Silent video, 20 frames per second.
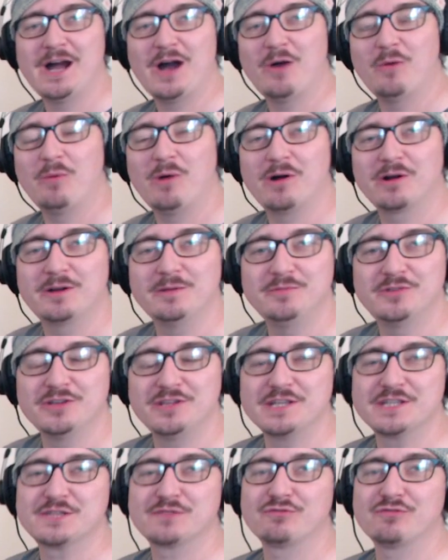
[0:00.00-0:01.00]
and welcome to
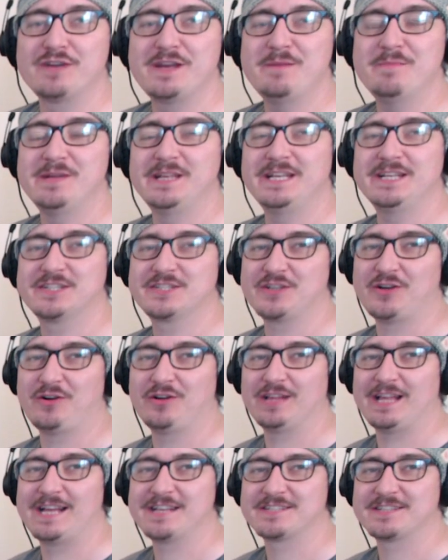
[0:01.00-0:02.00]
this free mini
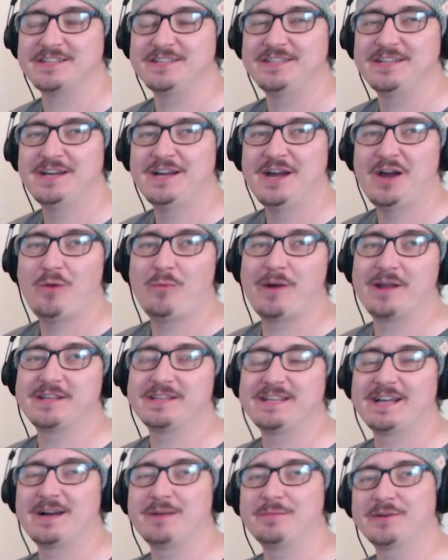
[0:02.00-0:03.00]
song lesson where
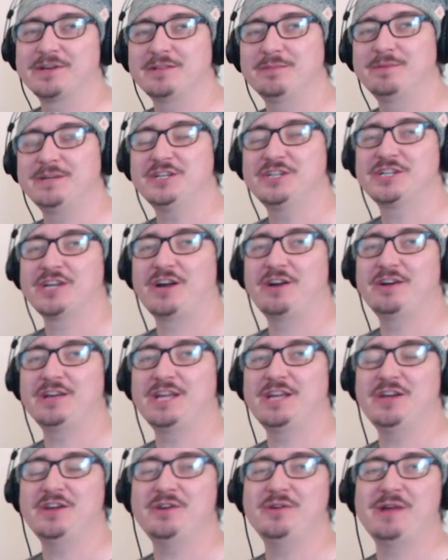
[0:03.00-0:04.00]
today I'm going to be showing
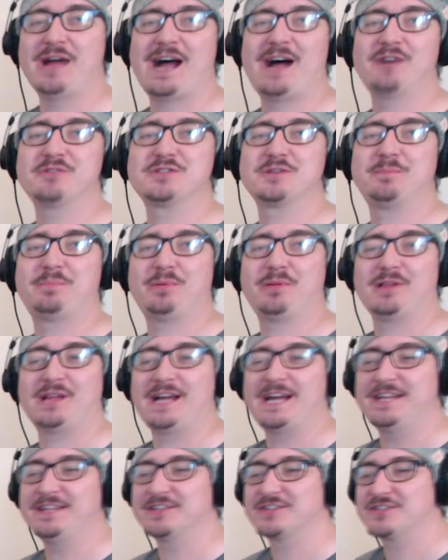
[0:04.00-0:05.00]
you how to
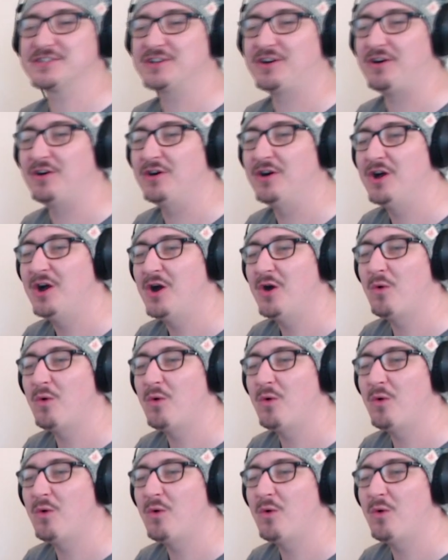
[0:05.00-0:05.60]
play the song